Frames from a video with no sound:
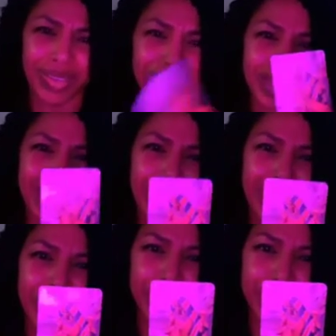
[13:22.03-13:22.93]
Queen of
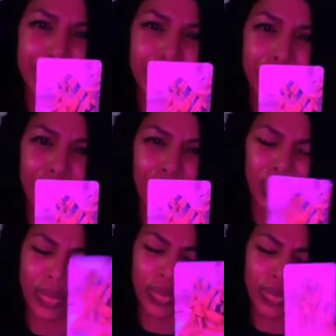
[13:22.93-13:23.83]
Cups.
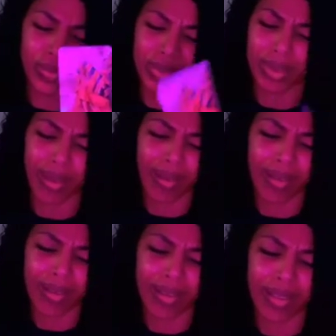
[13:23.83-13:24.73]
Ooh,
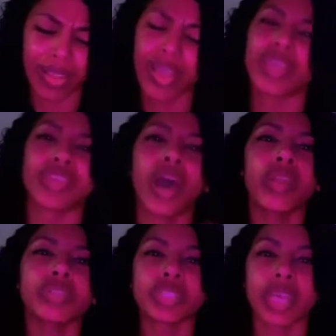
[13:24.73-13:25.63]
y'all. Y'all
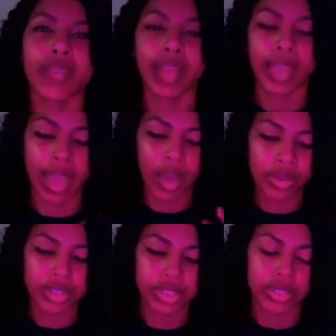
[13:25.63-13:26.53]
don't just have like
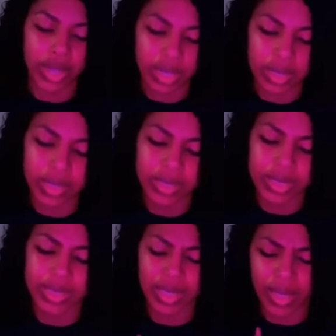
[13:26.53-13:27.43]
outer strength. There's
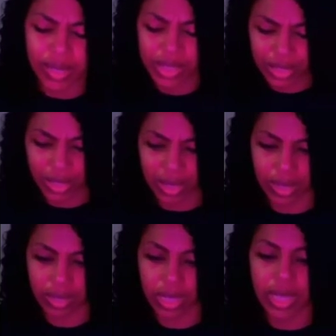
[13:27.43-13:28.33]
this inner strength.
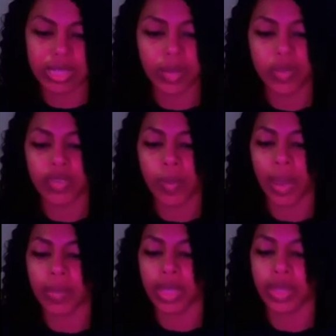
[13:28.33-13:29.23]
Some of y'all
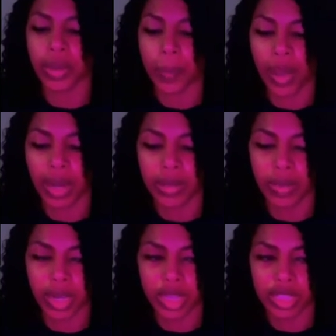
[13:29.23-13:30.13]
might be getting your body
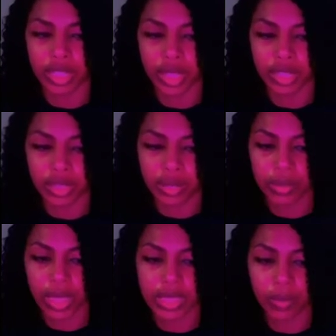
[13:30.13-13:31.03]
right. I just heard too.
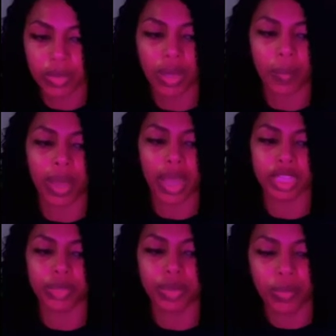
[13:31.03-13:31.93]
Like some of y'all might
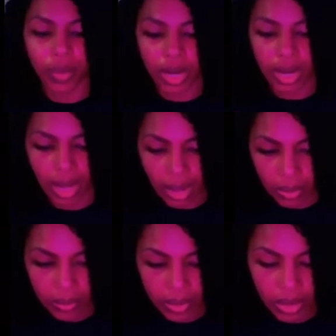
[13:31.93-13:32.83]
actually be working
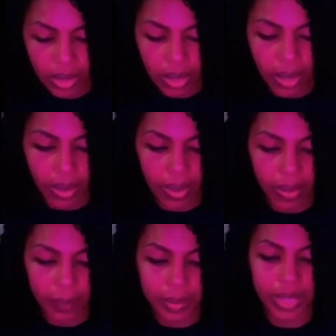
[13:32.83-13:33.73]
out.
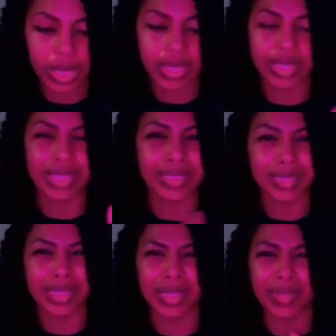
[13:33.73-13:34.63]
But there is this
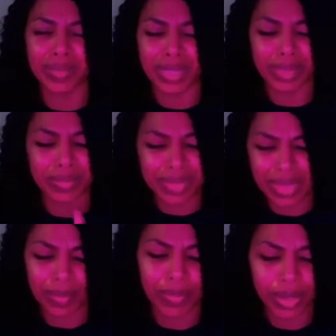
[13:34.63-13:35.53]
deep
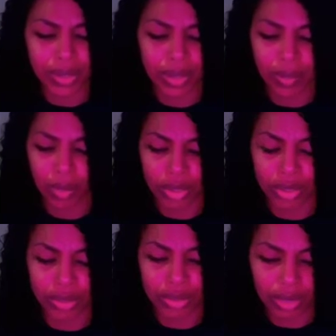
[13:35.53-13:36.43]
inner
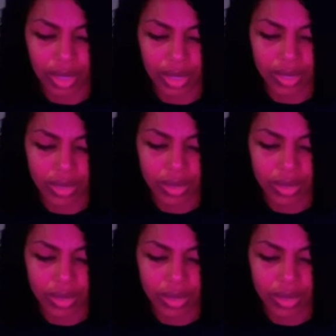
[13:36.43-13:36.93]
emotional strength.